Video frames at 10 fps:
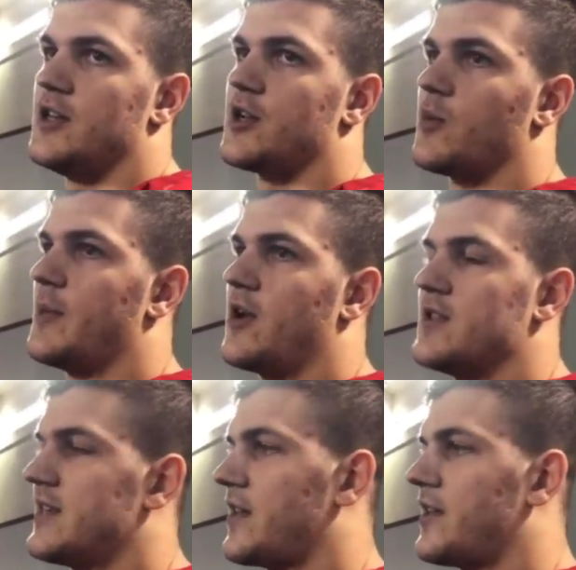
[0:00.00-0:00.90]
you can worry about
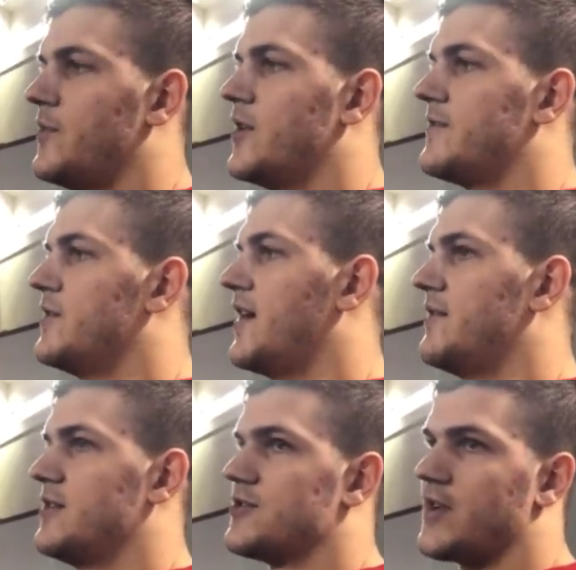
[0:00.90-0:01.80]
all the technique you want. If you don't have
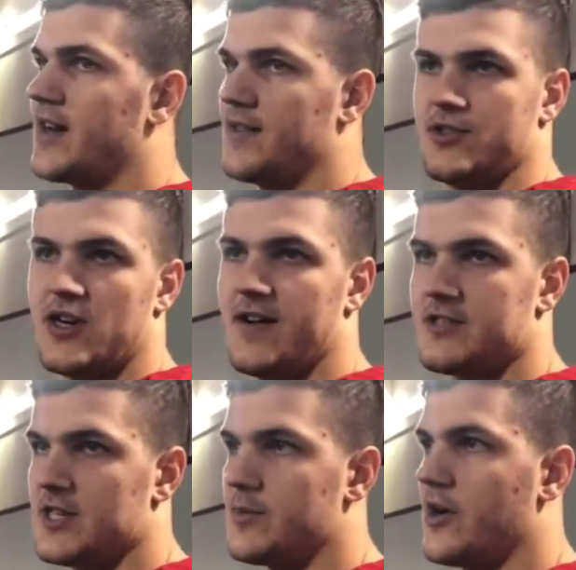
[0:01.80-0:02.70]
the strain and the drive
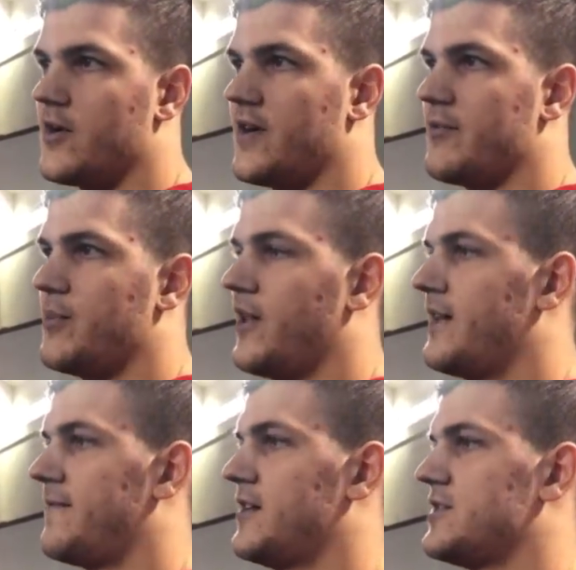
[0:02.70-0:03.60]
to keep going every
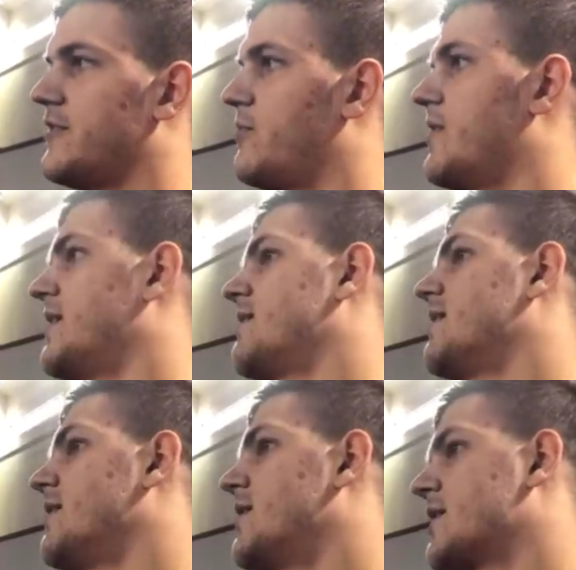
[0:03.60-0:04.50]
play, finishing every play,
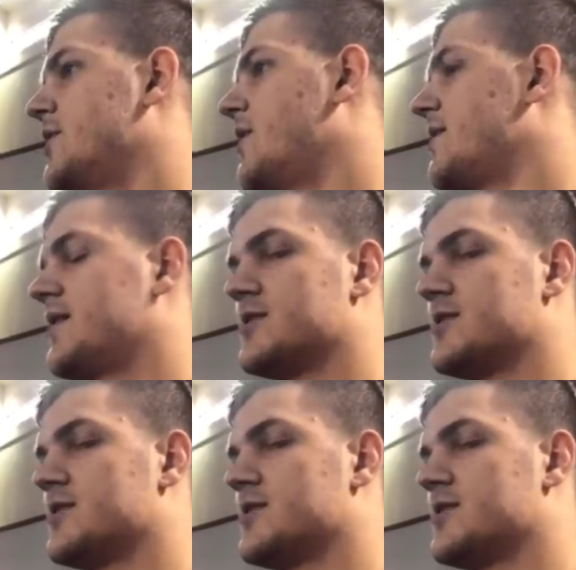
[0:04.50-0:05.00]
you're not going to do anything.